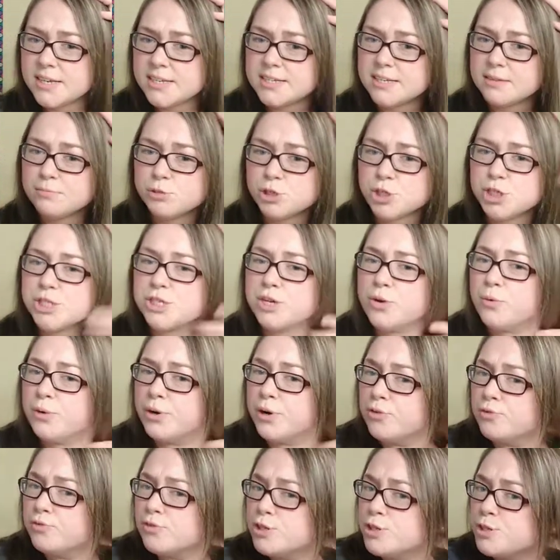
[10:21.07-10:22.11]
is I'm just
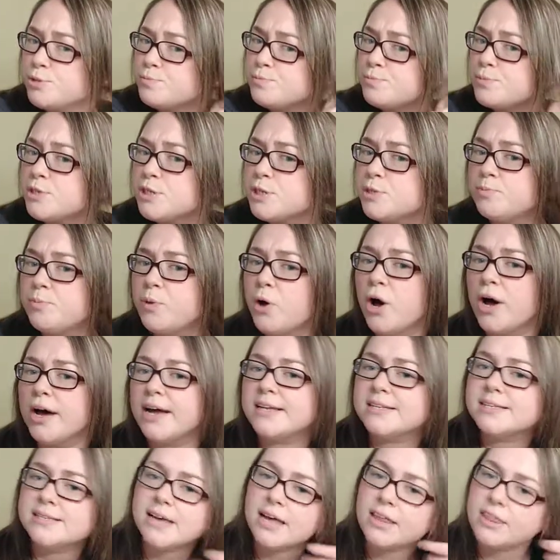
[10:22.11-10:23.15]
going over some
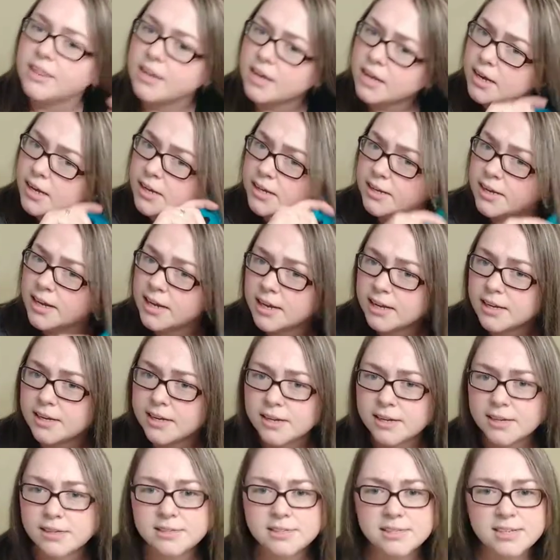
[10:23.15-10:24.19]
spots I think need
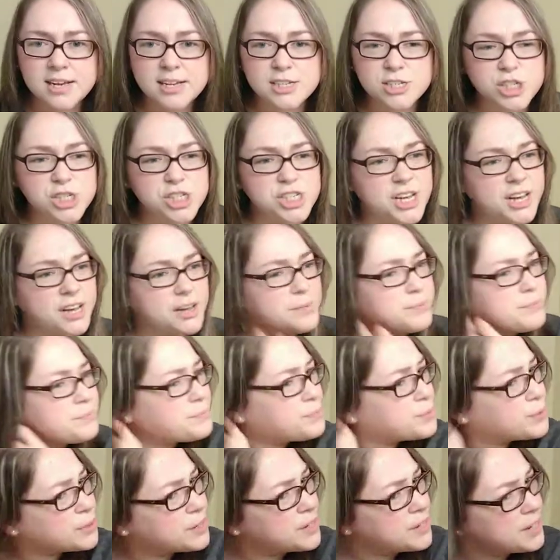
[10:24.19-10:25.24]
touched
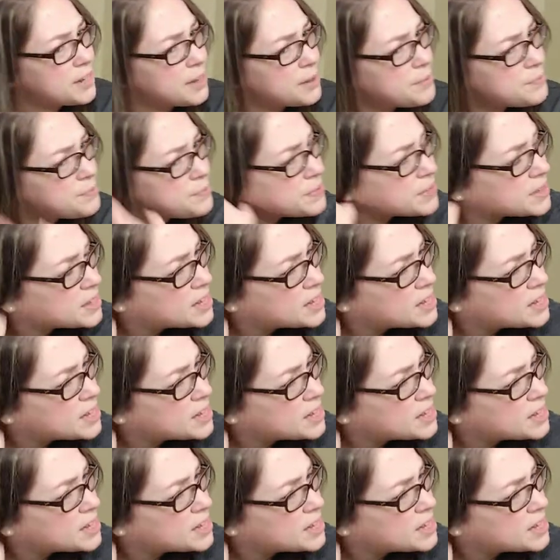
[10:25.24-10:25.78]
up, prettied up.